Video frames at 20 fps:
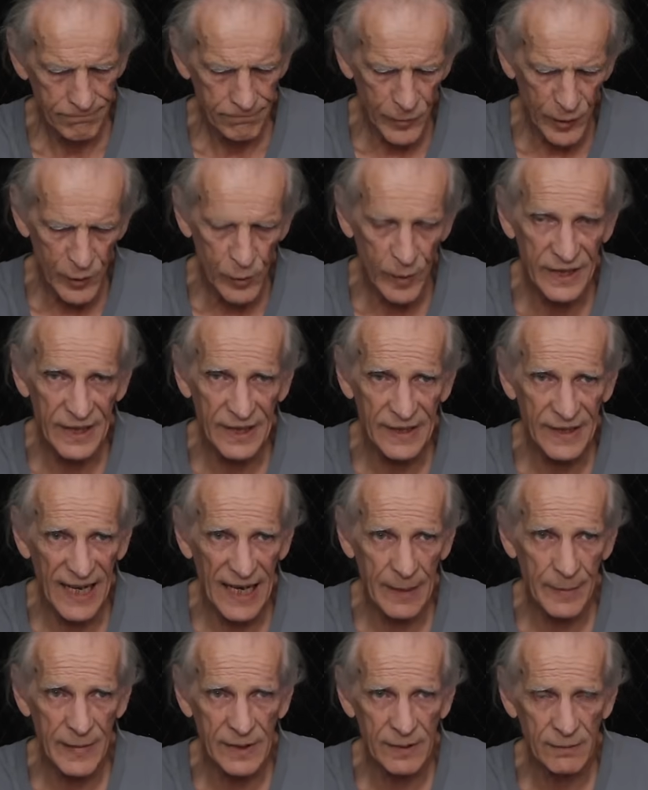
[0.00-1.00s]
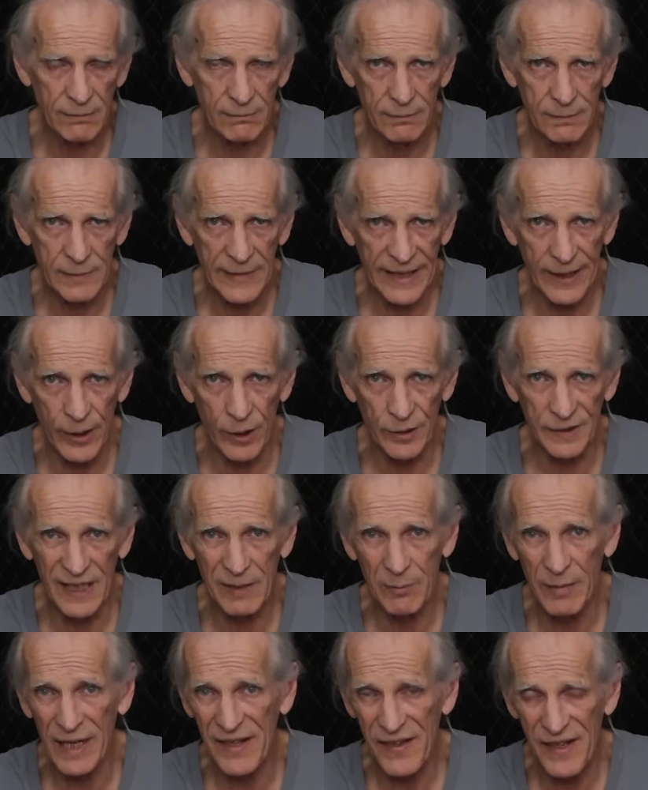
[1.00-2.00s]
between the diamond held
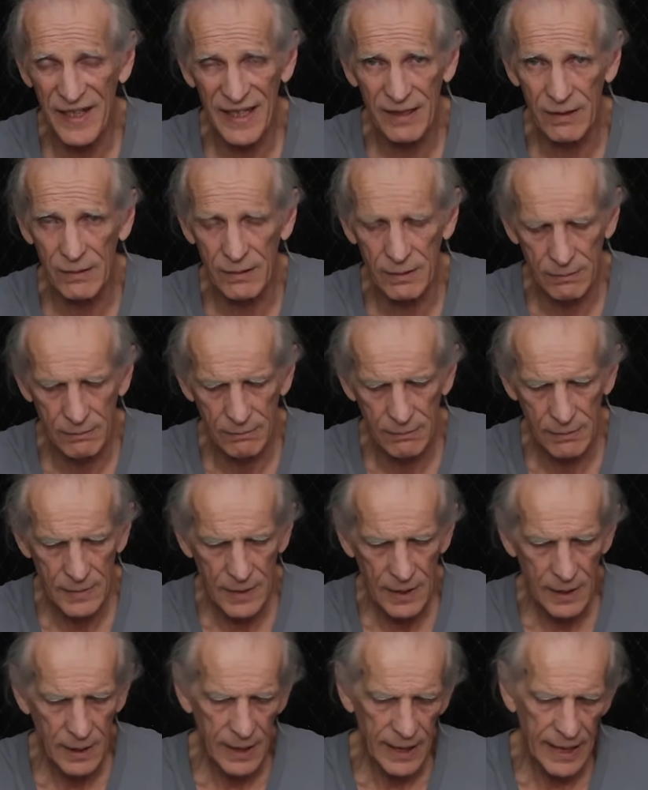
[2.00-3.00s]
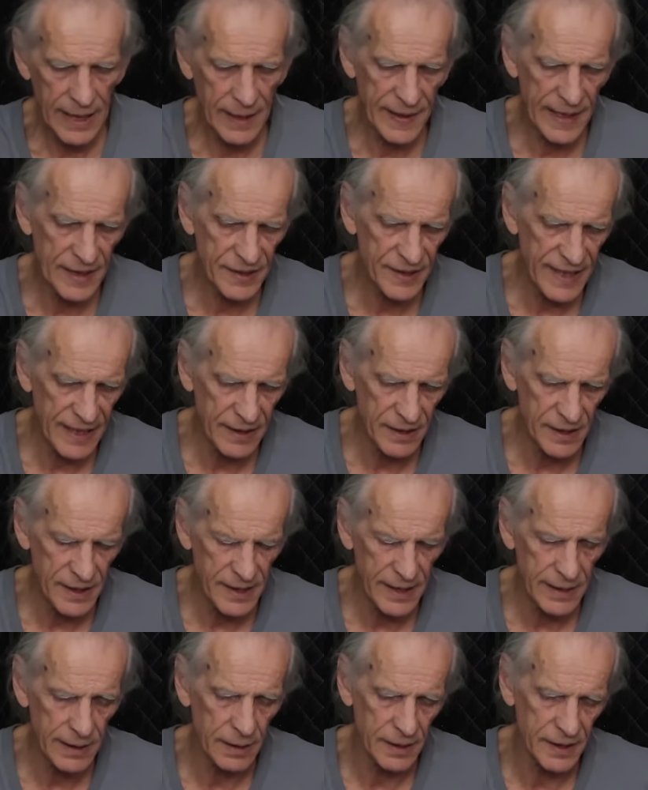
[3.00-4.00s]
in by the nickel and that stainless
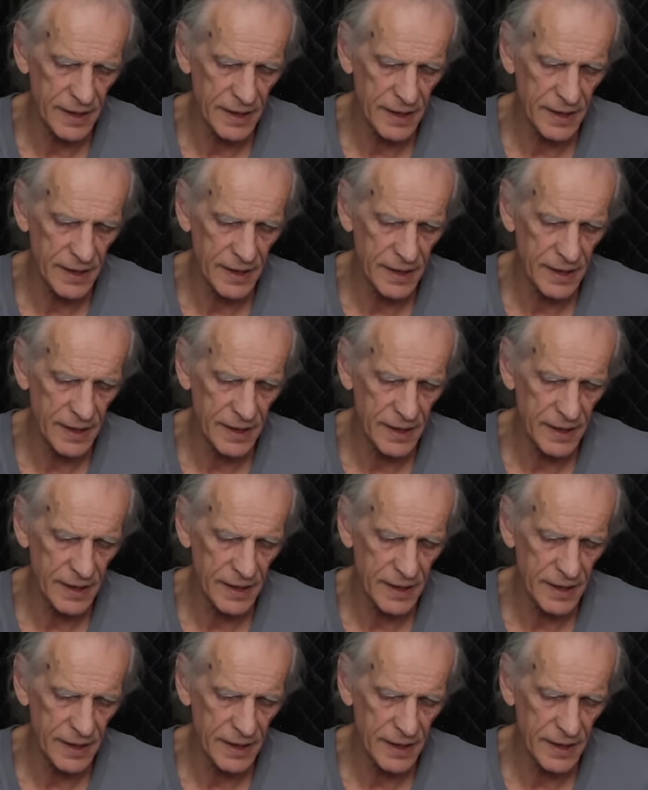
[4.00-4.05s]
steel.